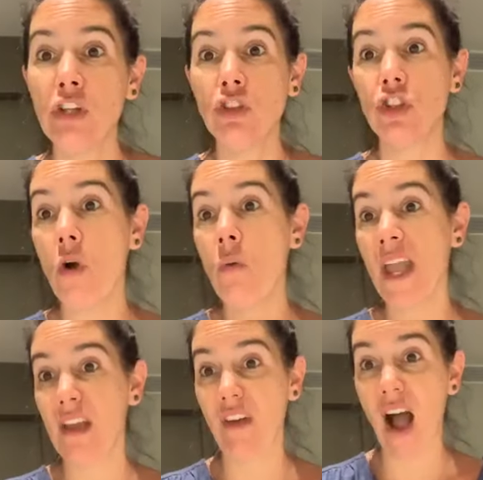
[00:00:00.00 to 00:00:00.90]
So
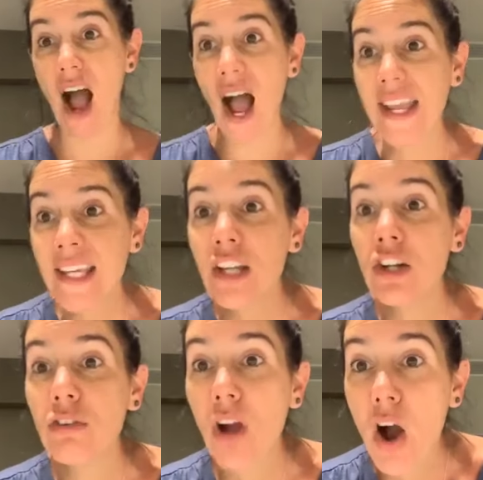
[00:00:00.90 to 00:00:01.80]
if I
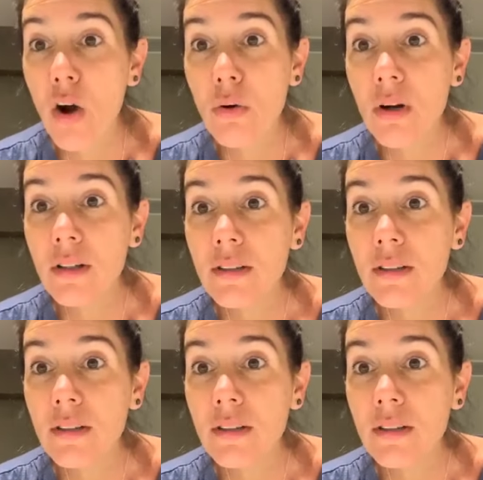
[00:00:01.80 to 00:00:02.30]
can grow